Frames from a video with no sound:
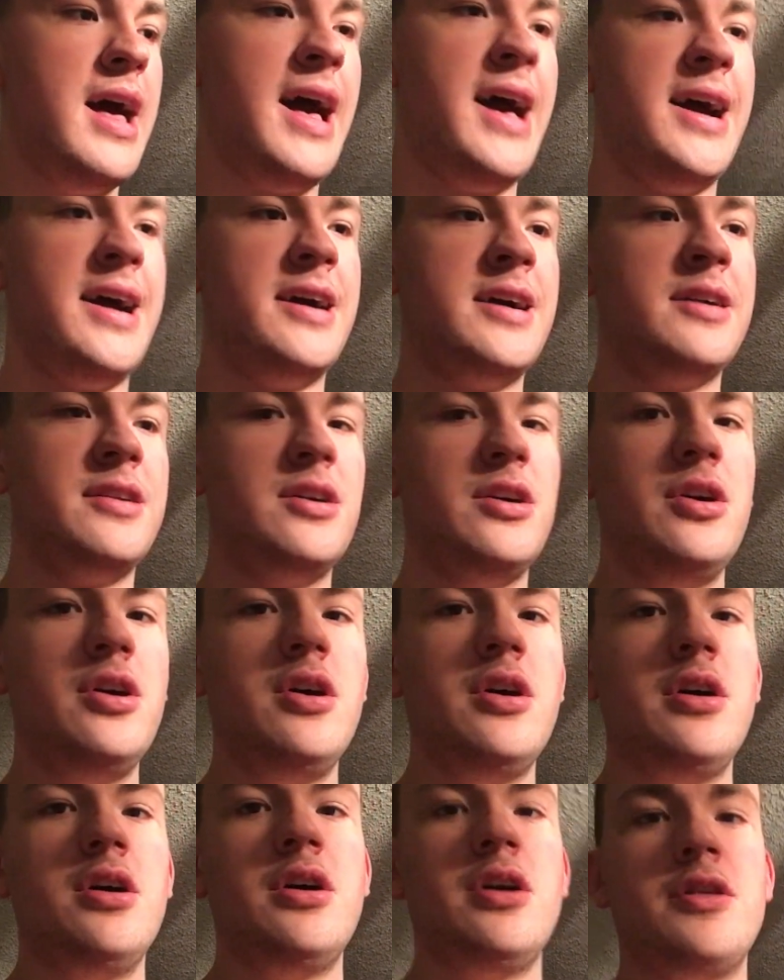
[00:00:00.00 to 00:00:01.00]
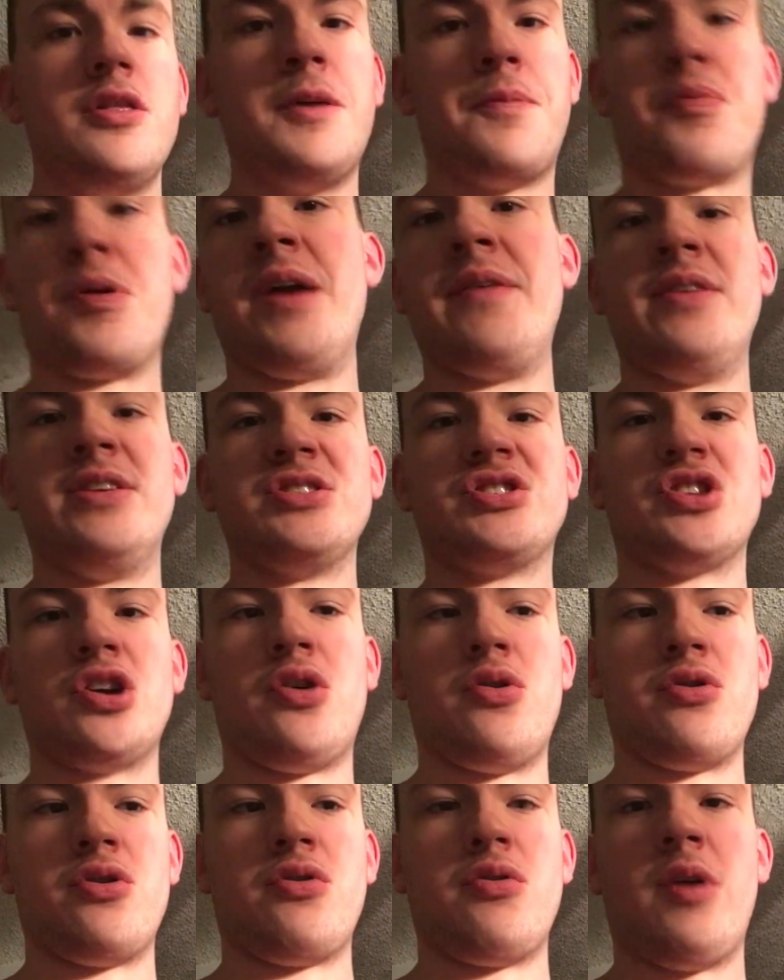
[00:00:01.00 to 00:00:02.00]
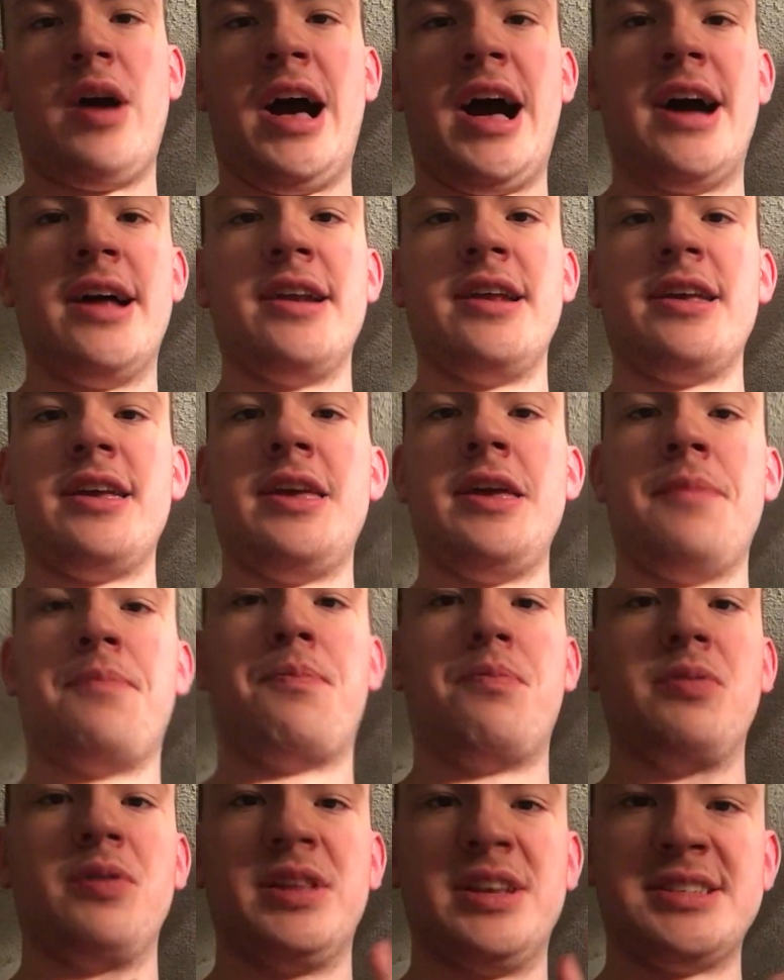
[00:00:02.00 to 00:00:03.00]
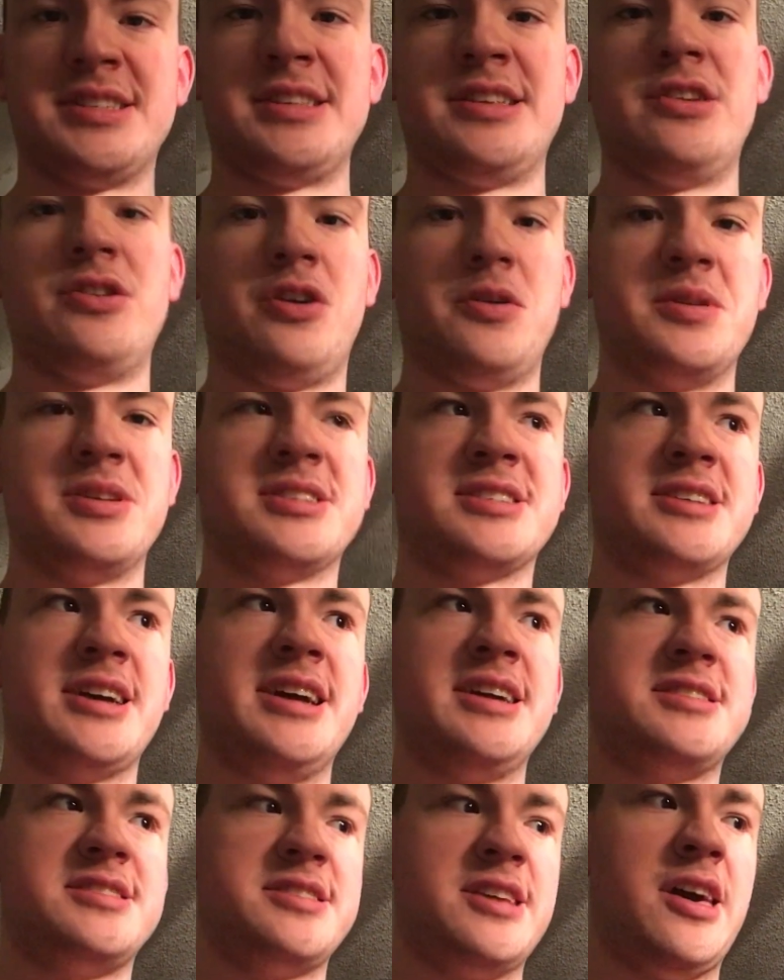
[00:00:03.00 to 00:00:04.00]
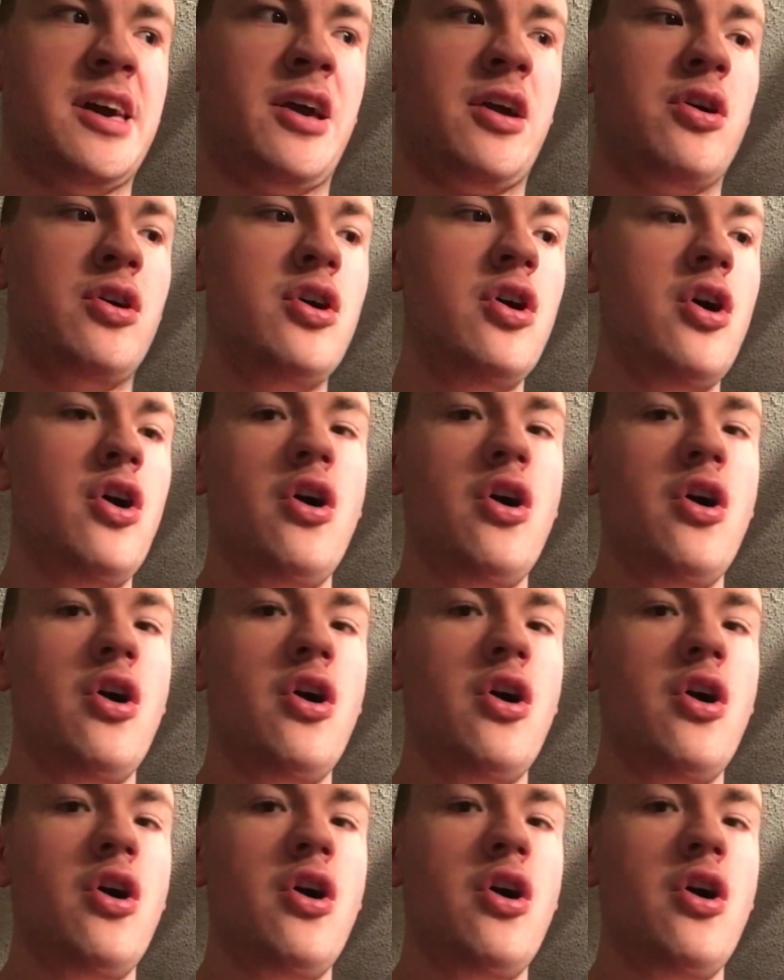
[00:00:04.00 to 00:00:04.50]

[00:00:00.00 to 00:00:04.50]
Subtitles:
And the previous owner who had it, he listed it on the site saying,